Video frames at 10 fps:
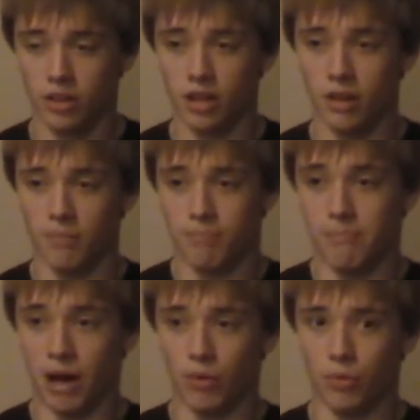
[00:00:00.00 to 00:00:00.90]
Their
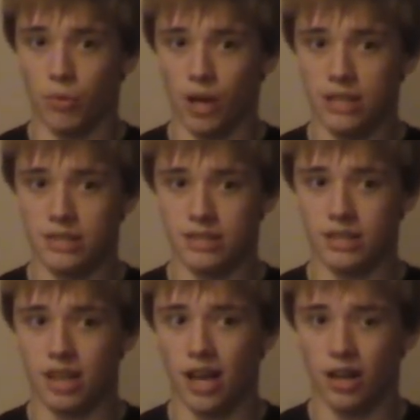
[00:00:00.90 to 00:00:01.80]
Mountain West is
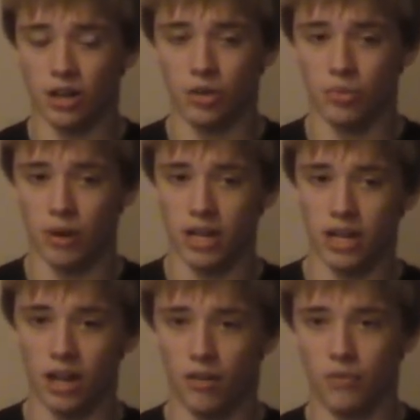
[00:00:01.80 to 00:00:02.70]
not a
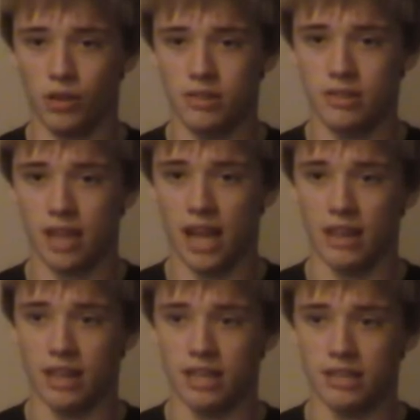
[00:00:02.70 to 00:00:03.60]
great conference,
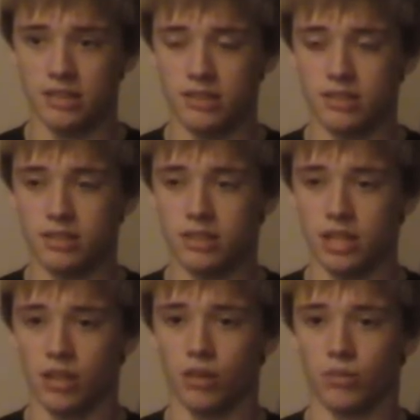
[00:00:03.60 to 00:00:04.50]
and they
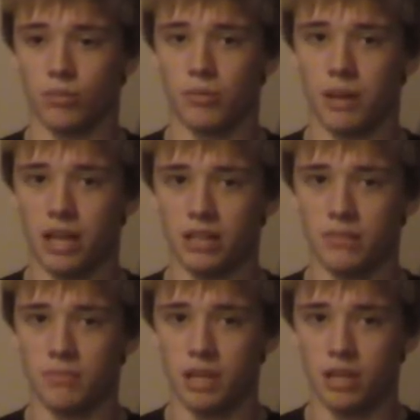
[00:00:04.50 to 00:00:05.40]
still remain
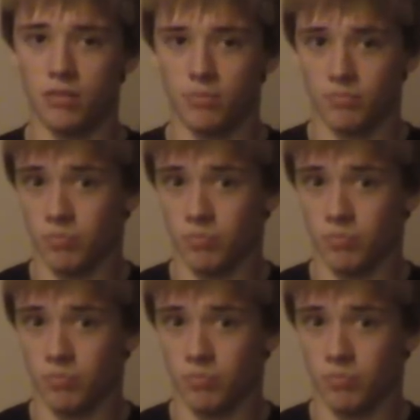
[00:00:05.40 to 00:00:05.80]
to be